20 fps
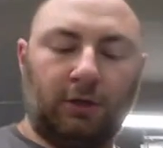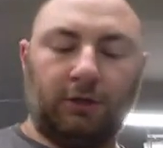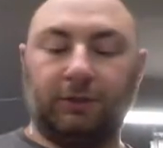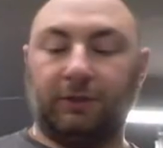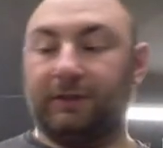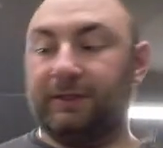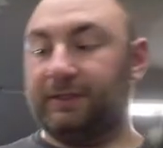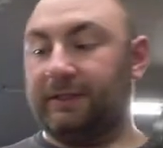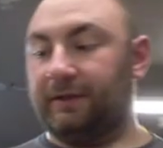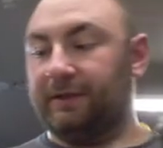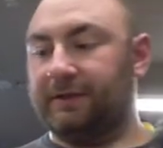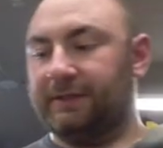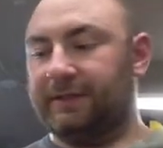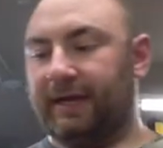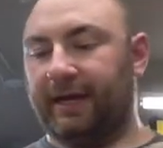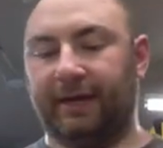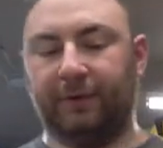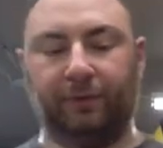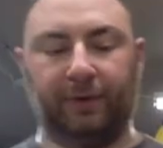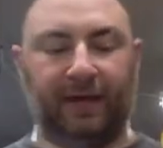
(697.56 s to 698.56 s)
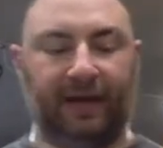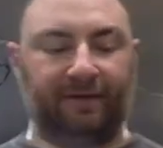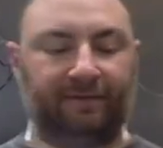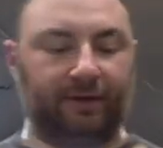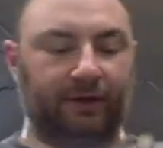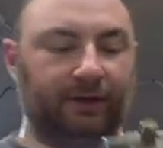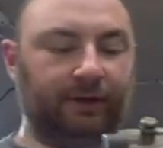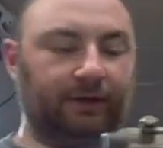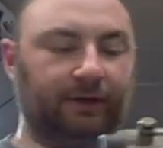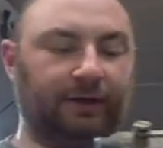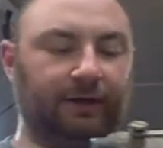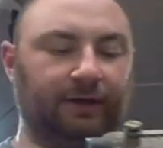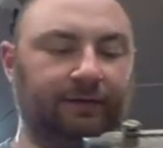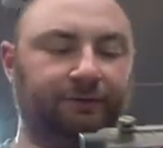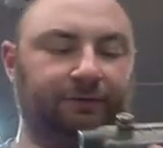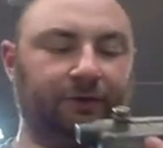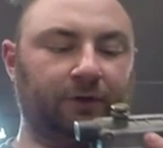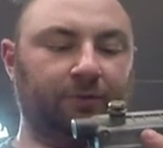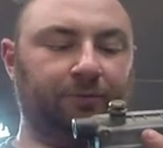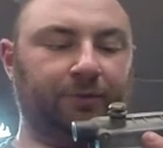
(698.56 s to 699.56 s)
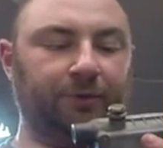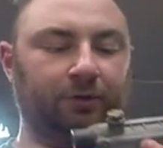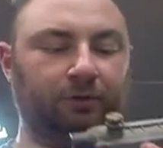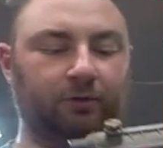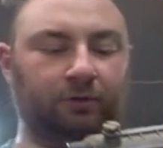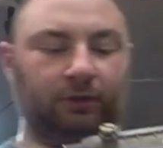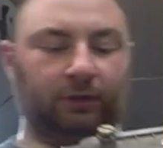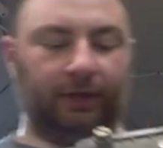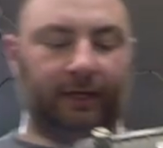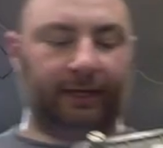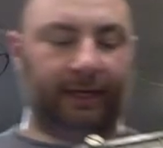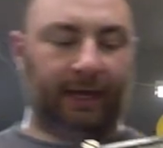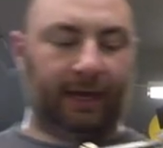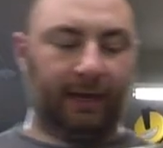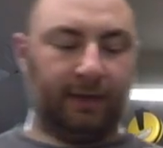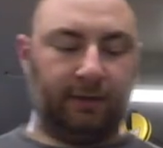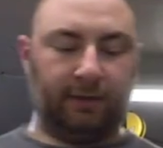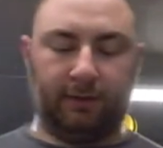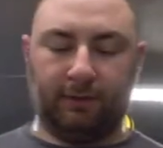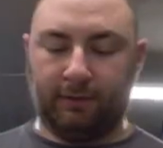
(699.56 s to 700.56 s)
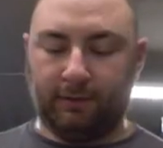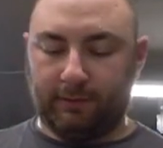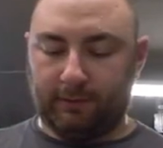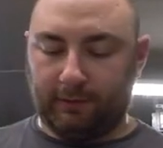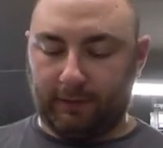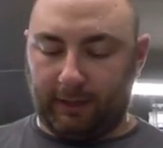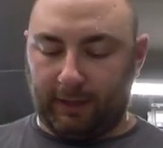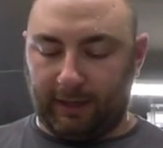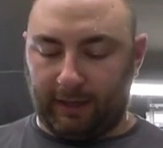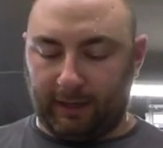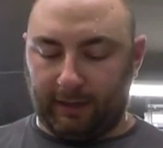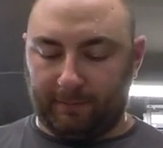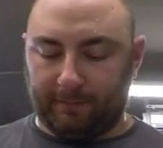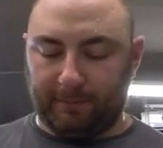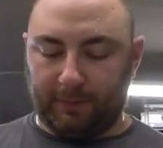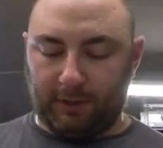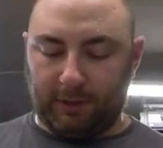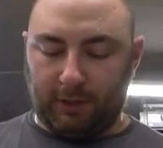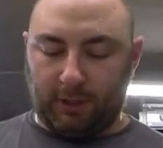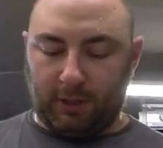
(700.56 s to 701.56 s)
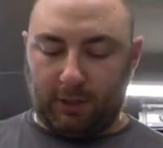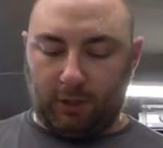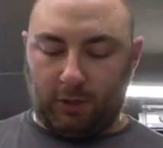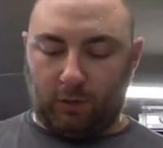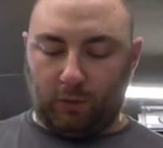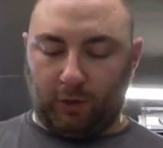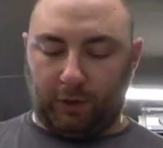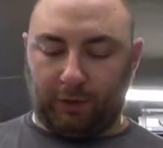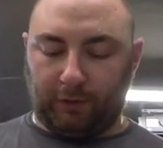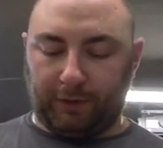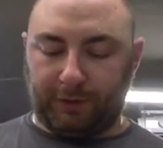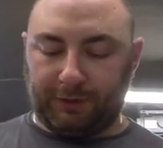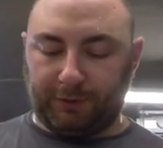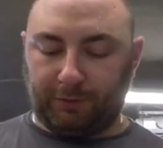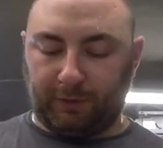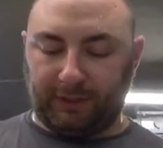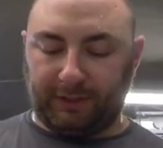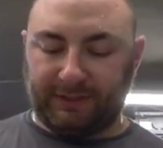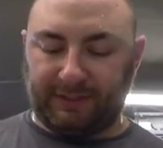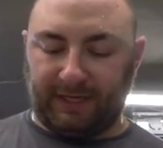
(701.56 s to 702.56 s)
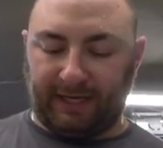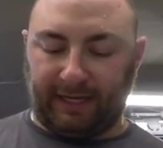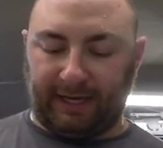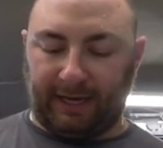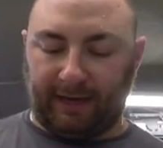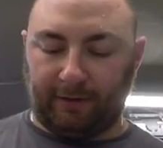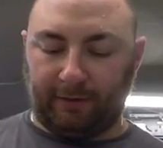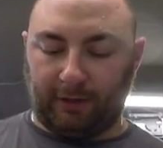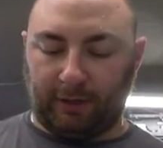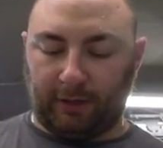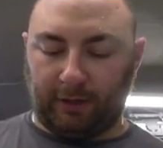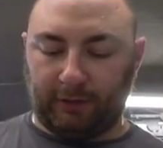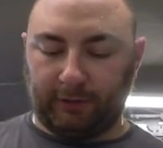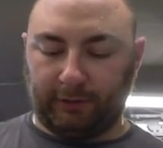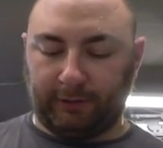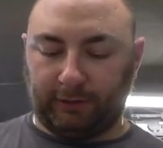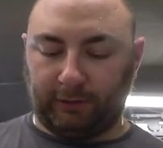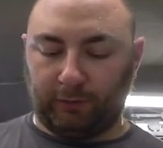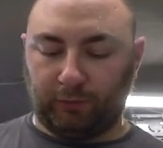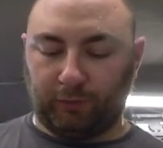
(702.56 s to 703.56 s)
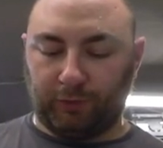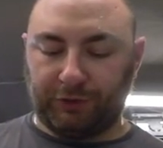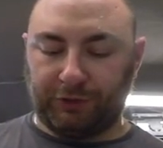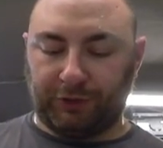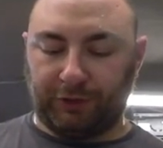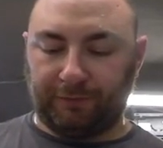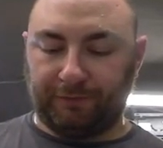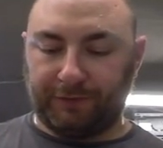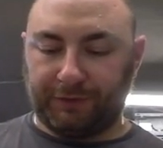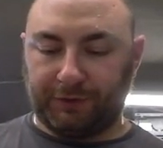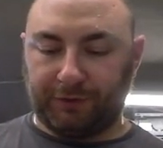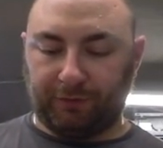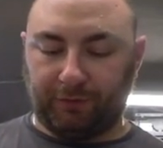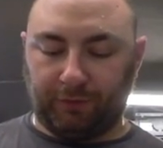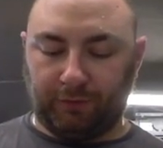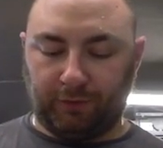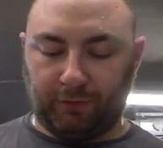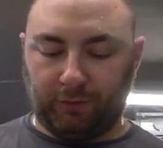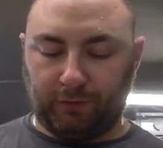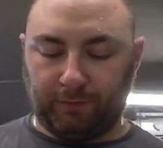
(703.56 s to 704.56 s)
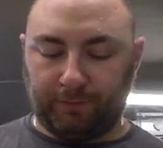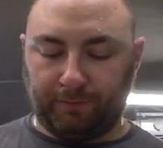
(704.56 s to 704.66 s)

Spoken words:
So on this other side, we have a flow bowl again. We're going to want to take out our little reserve screw.